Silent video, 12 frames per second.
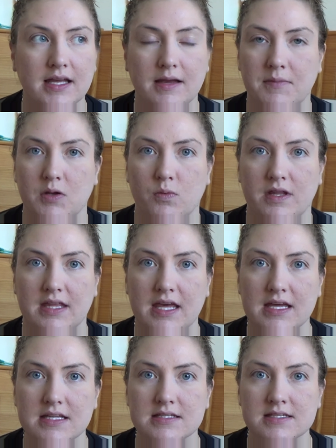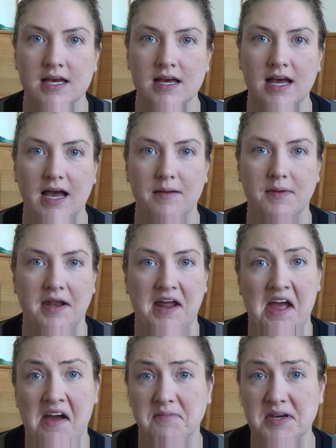I mean, with kids, I mean, I
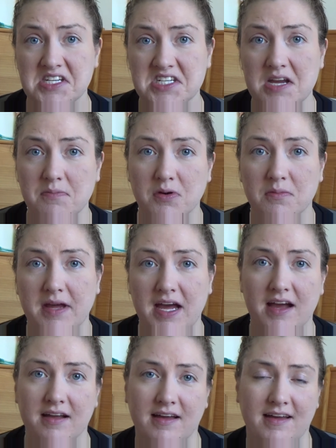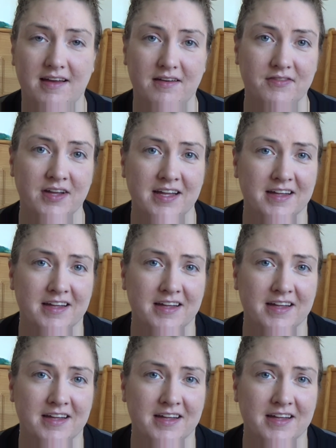have my diaper bag, I have,